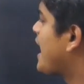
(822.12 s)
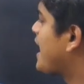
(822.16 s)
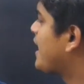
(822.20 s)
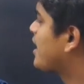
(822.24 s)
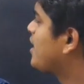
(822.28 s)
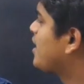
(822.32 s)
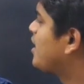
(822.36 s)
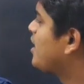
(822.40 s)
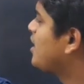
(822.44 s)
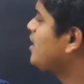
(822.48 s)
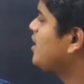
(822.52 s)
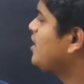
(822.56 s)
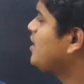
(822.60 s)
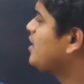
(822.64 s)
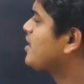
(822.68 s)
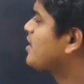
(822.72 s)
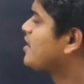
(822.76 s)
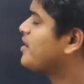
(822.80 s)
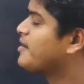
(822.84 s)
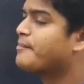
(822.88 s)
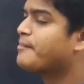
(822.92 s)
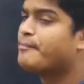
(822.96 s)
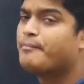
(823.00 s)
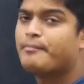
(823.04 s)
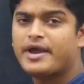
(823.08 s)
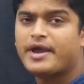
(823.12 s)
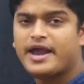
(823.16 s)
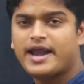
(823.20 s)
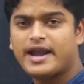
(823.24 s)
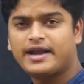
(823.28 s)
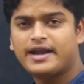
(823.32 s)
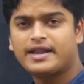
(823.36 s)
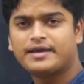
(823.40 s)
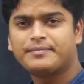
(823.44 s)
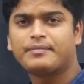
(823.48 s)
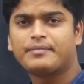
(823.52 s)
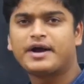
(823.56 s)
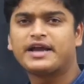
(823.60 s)
angle
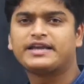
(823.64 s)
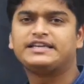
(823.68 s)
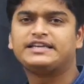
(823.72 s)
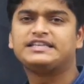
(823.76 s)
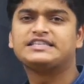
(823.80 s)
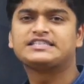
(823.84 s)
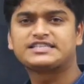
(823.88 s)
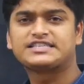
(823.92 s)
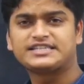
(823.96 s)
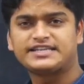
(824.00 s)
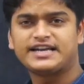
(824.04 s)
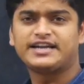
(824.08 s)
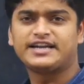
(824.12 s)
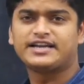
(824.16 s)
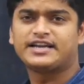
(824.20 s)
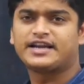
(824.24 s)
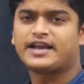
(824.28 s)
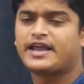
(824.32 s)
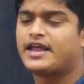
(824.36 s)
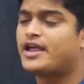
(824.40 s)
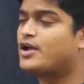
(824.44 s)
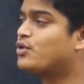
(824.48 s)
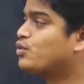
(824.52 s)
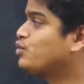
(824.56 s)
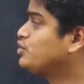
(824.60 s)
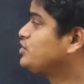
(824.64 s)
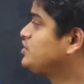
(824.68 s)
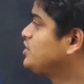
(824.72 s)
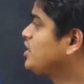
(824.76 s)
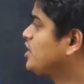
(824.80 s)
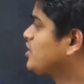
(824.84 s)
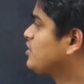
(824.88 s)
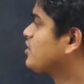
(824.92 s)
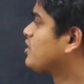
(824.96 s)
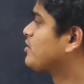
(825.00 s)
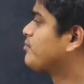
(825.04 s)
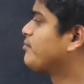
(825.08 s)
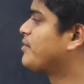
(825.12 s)
made by incident ray with the
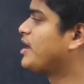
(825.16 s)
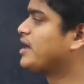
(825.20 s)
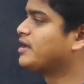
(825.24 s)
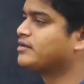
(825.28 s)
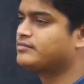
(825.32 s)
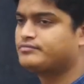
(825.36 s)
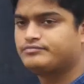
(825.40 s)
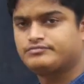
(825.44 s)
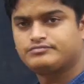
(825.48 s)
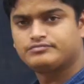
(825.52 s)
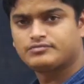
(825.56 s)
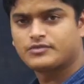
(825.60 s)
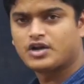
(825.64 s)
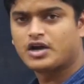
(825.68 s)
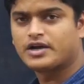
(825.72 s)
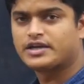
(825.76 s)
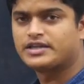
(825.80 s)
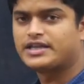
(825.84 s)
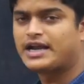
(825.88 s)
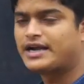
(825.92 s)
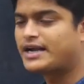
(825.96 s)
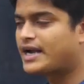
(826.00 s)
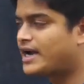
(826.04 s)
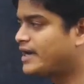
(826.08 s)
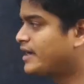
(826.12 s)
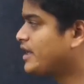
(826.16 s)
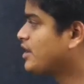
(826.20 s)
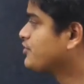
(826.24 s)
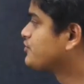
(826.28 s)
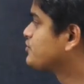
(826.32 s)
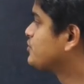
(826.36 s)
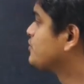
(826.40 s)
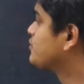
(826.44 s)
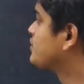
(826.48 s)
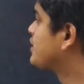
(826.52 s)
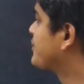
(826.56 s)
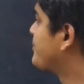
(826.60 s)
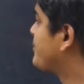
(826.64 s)
normal. Okay, that idea you
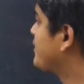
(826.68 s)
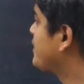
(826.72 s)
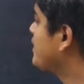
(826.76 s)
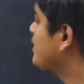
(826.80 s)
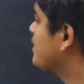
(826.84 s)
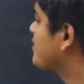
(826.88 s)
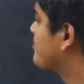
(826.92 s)
should keep in